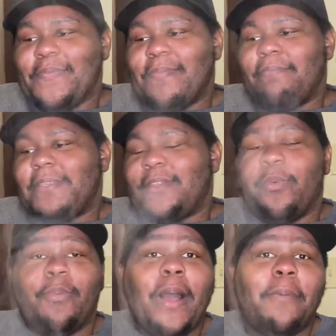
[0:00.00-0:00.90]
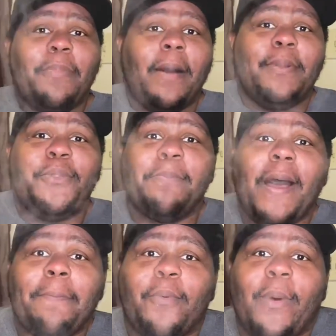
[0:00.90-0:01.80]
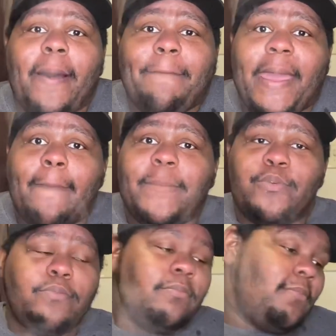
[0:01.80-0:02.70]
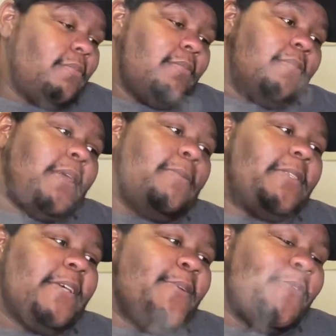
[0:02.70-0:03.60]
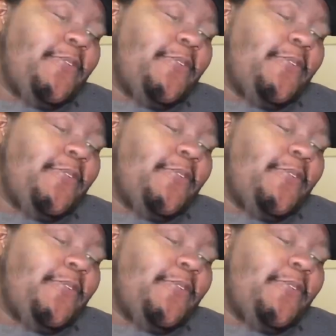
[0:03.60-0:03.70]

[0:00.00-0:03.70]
Mr. Wop Wop Loop Bop Wop Bam Boom himself.